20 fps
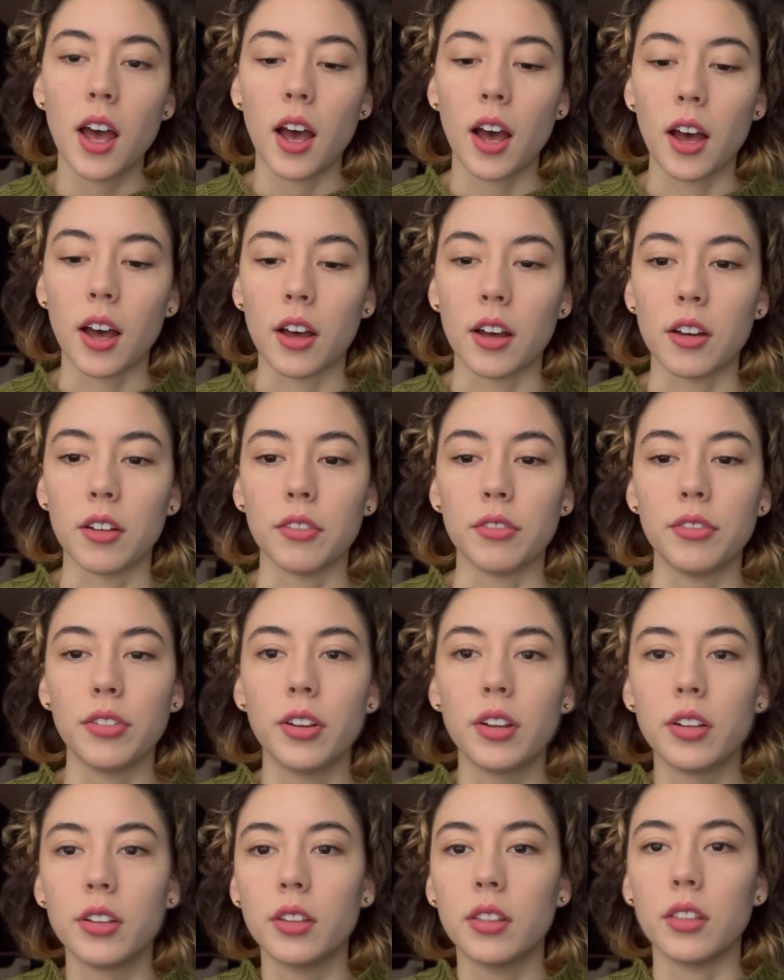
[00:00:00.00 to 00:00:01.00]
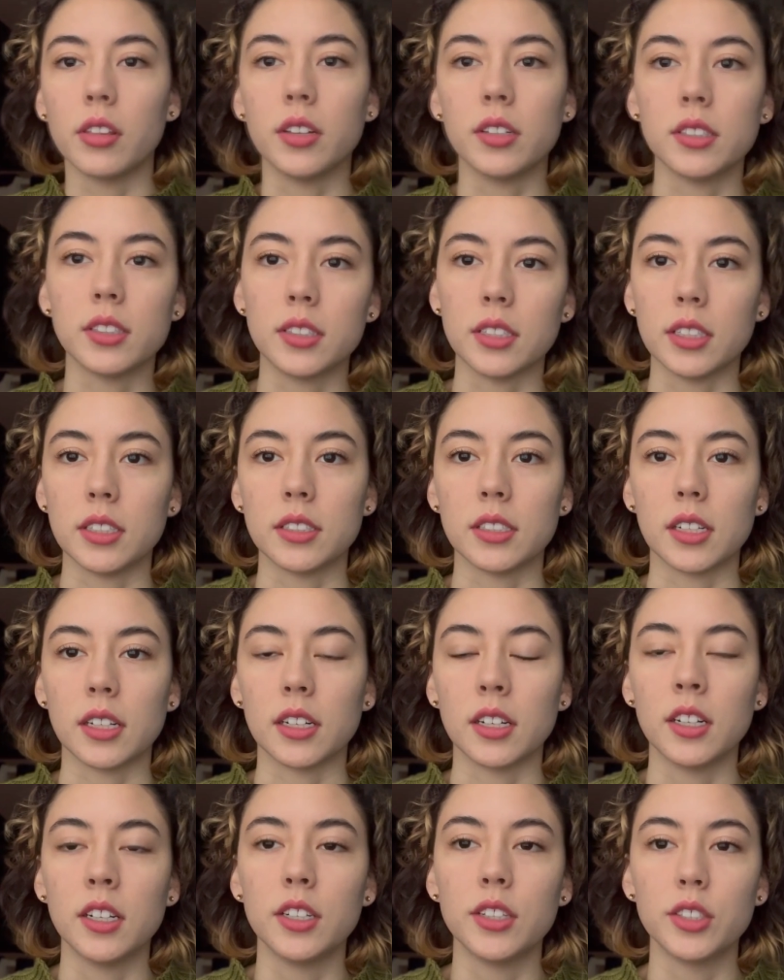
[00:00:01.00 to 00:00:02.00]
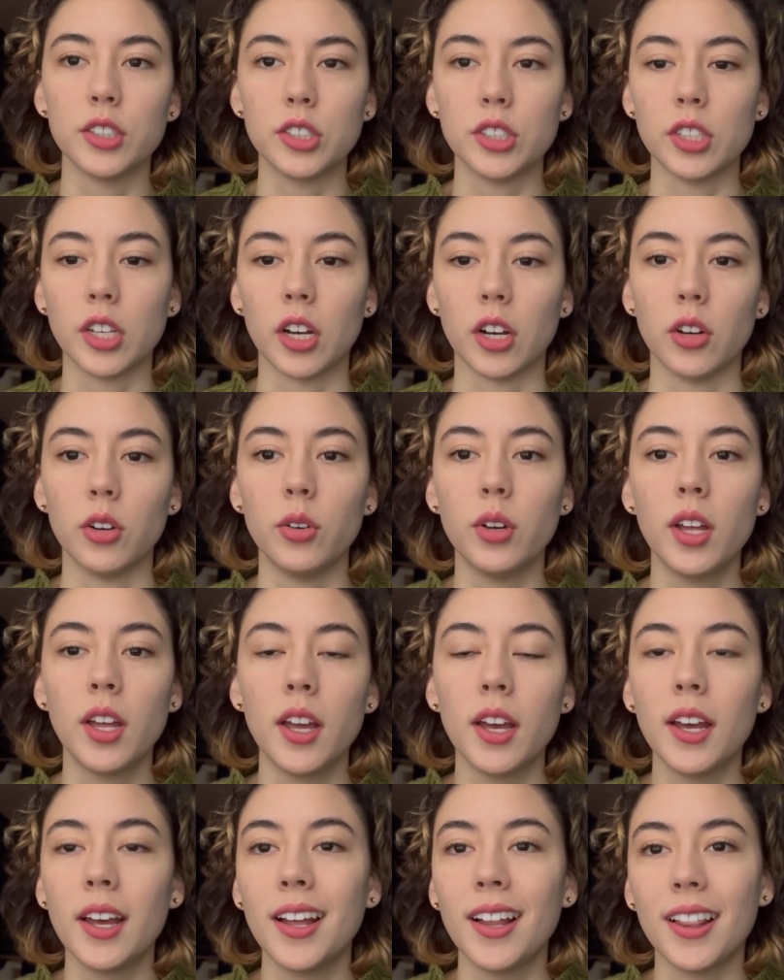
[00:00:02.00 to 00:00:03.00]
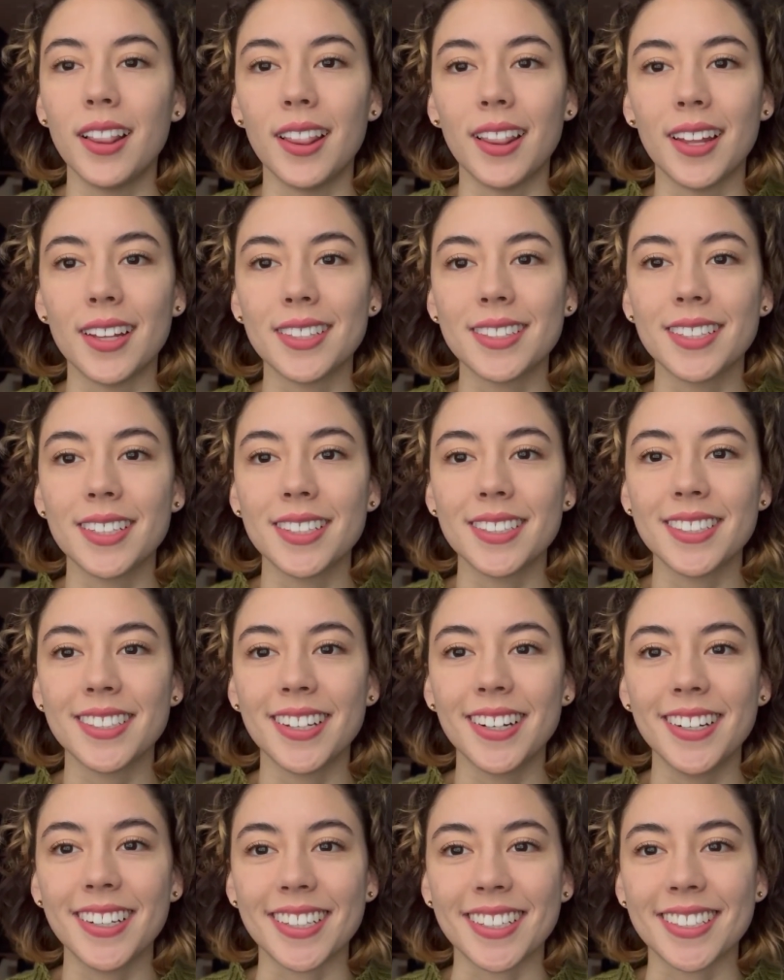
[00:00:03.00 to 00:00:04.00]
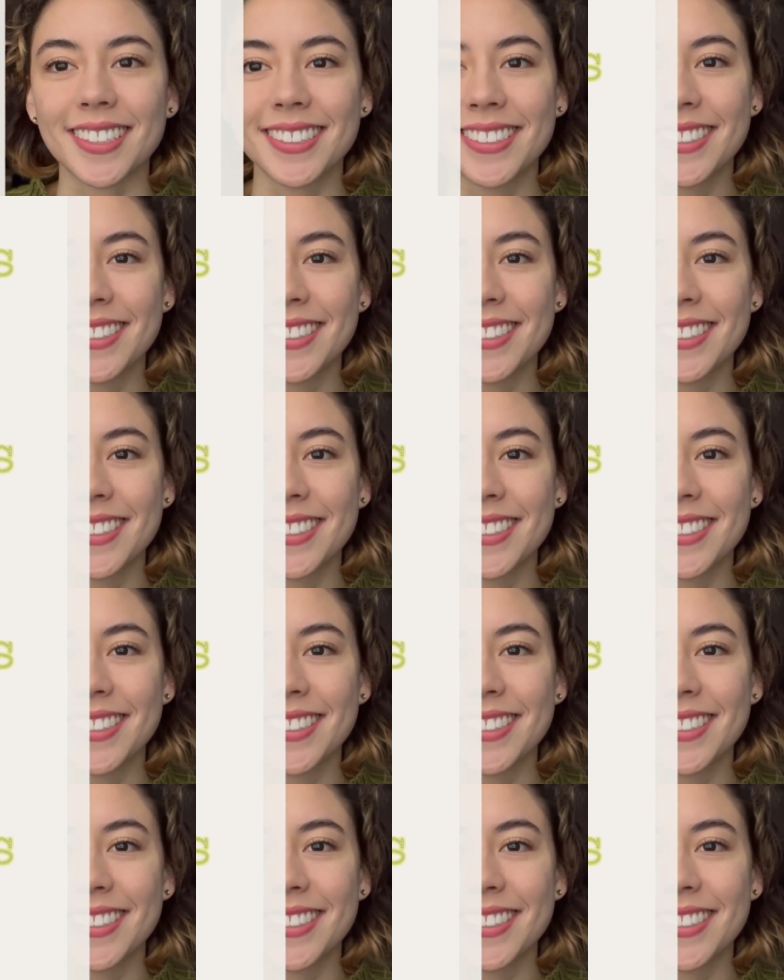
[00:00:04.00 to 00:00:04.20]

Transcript: of the season. So let's get started.